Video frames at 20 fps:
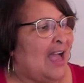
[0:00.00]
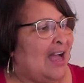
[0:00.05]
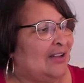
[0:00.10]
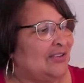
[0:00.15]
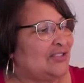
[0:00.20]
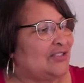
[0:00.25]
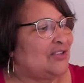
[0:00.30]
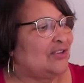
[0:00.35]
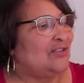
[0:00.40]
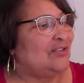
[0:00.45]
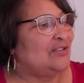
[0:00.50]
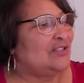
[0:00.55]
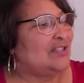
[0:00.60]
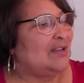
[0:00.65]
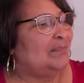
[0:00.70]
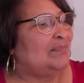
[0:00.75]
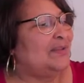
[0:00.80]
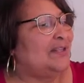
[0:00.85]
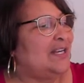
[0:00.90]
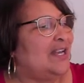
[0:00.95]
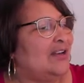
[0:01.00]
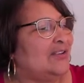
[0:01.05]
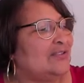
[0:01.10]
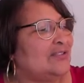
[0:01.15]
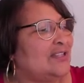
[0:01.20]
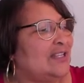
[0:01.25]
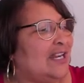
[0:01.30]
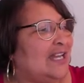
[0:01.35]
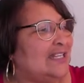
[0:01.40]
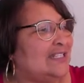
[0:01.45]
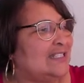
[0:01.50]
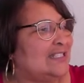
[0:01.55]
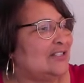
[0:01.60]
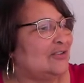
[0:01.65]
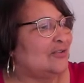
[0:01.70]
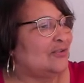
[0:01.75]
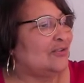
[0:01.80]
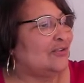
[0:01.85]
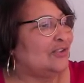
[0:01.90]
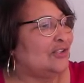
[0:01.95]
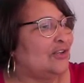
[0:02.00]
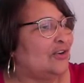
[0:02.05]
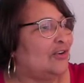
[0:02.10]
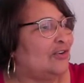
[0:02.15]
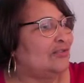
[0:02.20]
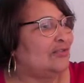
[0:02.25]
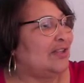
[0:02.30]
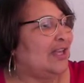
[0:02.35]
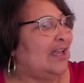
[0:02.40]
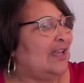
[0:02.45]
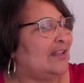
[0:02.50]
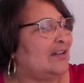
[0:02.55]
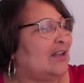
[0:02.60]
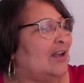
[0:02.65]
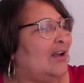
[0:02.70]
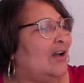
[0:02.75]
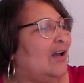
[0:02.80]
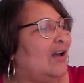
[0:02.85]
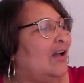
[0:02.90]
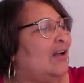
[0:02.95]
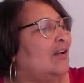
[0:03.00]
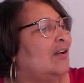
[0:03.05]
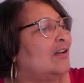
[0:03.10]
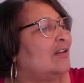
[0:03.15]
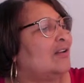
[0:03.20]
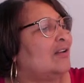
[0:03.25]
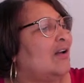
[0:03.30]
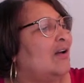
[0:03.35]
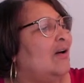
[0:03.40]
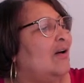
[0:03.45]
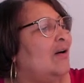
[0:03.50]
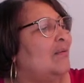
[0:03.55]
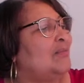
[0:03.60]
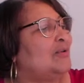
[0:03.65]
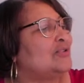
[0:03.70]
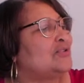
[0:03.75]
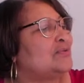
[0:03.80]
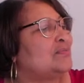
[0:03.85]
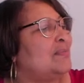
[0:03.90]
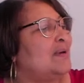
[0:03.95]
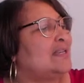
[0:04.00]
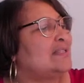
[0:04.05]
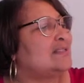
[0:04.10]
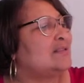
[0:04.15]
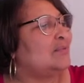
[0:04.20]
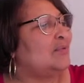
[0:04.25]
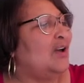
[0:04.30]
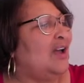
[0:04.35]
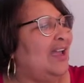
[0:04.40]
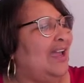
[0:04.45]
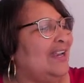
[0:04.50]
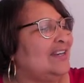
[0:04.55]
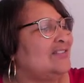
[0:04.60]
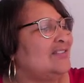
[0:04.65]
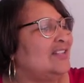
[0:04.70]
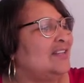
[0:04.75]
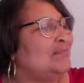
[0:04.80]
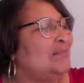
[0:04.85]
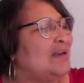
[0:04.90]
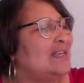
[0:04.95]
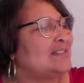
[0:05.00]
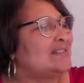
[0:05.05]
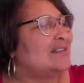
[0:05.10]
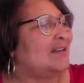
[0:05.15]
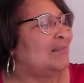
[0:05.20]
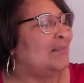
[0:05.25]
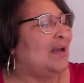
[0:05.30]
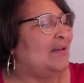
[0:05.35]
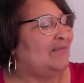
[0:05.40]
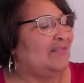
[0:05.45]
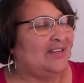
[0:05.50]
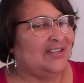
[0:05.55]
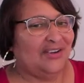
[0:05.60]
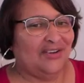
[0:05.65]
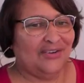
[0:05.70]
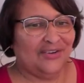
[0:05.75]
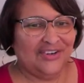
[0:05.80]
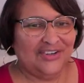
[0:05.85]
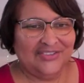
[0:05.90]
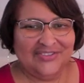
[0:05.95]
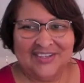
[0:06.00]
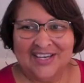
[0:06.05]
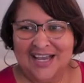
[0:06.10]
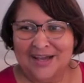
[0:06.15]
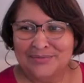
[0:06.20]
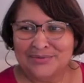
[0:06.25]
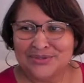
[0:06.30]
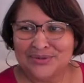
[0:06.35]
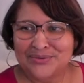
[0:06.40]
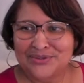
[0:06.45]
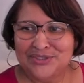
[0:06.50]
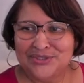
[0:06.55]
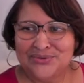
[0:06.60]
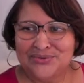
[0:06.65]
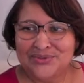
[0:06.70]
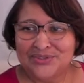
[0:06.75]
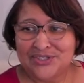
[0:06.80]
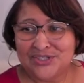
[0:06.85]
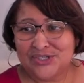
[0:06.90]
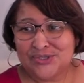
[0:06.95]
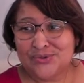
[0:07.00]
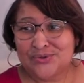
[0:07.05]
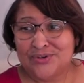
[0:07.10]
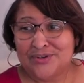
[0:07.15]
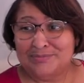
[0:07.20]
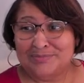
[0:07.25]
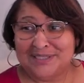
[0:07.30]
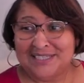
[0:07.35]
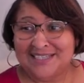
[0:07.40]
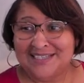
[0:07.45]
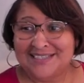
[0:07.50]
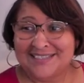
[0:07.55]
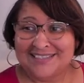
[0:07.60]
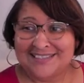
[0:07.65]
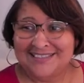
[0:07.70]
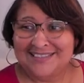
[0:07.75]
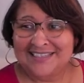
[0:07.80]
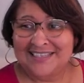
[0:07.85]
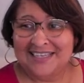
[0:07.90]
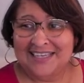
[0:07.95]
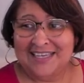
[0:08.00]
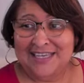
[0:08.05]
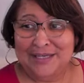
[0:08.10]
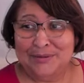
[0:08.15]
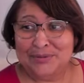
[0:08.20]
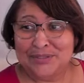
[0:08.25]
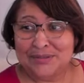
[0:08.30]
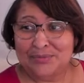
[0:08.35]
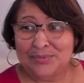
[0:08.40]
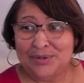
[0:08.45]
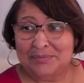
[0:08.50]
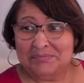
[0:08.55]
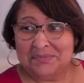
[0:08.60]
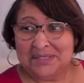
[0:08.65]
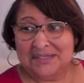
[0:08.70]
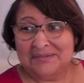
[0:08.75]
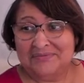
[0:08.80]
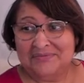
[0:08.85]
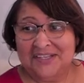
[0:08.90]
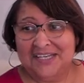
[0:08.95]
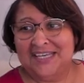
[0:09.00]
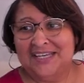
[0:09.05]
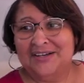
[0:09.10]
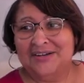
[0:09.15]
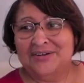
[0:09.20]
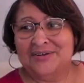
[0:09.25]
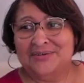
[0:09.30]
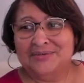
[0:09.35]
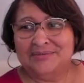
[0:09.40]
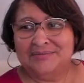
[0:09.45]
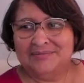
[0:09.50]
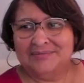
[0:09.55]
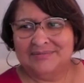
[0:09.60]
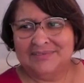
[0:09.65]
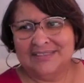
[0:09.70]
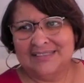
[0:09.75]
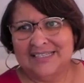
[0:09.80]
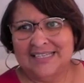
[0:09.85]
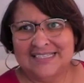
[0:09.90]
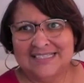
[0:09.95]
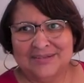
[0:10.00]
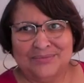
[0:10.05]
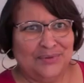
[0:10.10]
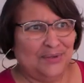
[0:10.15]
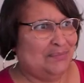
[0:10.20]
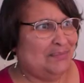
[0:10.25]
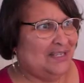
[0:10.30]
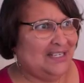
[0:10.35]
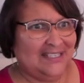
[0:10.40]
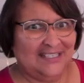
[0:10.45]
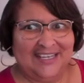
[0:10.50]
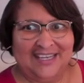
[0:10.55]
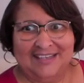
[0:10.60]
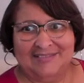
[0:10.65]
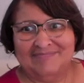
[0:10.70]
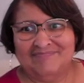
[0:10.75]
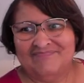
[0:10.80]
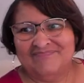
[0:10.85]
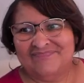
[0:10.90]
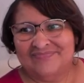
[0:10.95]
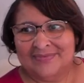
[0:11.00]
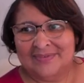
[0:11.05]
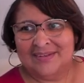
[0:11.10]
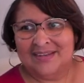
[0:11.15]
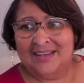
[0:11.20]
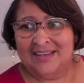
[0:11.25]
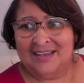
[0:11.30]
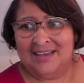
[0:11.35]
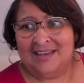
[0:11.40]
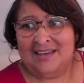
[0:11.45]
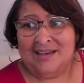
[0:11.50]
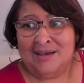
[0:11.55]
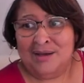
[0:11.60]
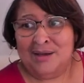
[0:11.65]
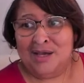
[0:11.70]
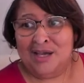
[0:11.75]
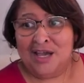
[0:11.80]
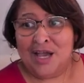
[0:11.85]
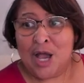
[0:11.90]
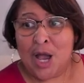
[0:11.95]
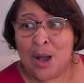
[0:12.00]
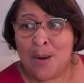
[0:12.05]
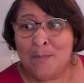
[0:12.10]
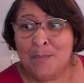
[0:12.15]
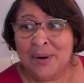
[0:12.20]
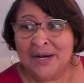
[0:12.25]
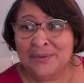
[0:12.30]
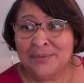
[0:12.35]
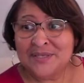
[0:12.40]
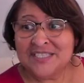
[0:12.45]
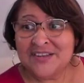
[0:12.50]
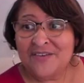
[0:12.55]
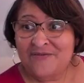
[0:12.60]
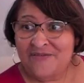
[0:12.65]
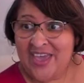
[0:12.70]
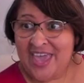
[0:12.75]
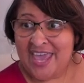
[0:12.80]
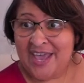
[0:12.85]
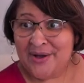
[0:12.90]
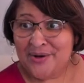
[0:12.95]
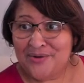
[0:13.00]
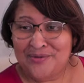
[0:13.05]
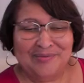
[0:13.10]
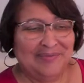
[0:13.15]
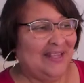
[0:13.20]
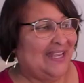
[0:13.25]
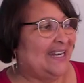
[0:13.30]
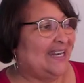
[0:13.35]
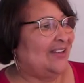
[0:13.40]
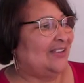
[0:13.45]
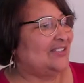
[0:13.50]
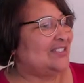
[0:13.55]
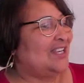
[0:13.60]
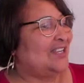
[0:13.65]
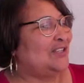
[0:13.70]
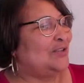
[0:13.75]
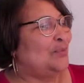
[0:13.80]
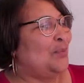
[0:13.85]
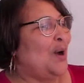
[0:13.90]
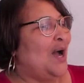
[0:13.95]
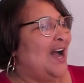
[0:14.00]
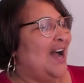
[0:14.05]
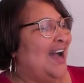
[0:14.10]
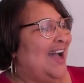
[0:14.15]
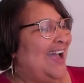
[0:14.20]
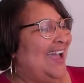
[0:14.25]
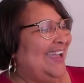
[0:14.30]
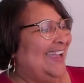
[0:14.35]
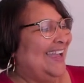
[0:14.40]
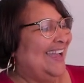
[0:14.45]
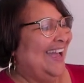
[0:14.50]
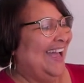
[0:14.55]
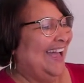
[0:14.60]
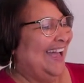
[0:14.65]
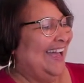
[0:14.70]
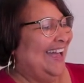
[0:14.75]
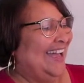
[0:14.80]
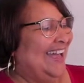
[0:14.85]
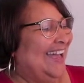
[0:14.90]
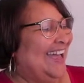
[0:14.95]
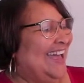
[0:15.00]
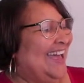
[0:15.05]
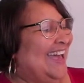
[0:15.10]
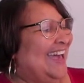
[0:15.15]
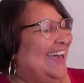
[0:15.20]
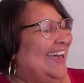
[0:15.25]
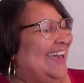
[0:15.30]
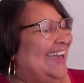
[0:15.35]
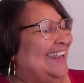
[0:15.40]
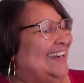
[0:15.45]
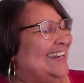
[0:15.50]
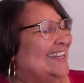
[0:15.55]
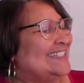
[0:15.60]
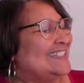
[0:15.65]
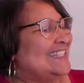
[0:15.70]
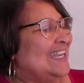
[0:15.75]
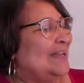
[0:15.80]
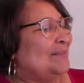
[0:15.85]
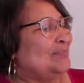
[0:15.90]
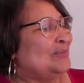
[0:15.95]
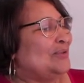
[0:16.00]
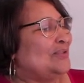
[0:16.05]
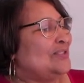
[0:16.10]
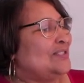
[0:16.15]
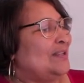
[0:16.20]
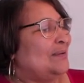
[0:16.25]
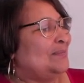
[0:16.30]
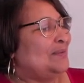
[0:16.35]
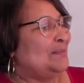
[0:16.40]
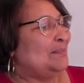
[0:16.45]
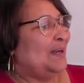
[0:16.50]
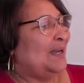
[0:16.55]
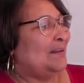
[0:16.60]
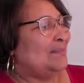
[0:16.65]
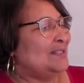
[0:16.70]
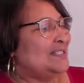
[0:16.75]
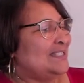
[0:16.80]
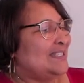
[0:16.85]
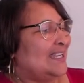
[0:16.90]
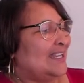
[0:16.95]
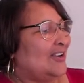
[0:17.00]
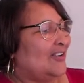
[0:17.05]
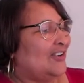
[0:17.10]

I'll show you something else that I did earlier that uh, almost messed. Well, actually, it messed up my video. Good thing I was only doing a short because it was a one minute video, less than one minute, and but it was a fail, and I'll tell you why. and I tapped on something by mistake.